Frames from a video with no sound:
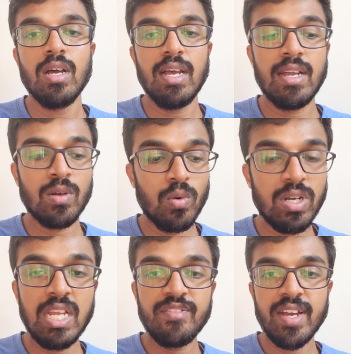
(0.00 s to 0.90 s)
and
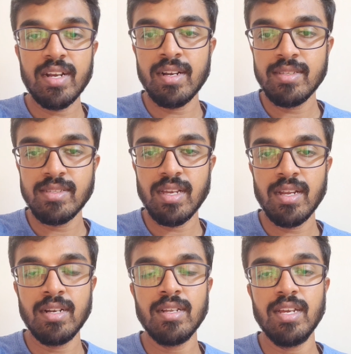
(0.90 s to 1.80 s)
only if I
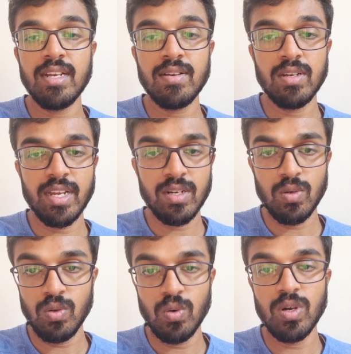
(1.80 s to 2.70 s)
understand and get to
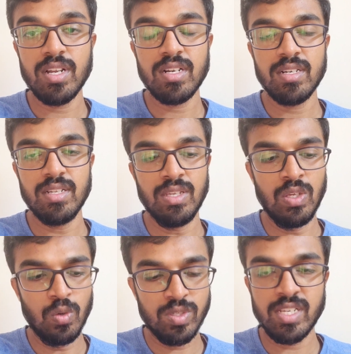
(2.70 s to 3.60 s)
know and
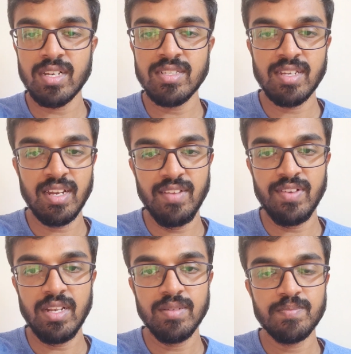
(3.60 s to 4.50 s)
use English really well,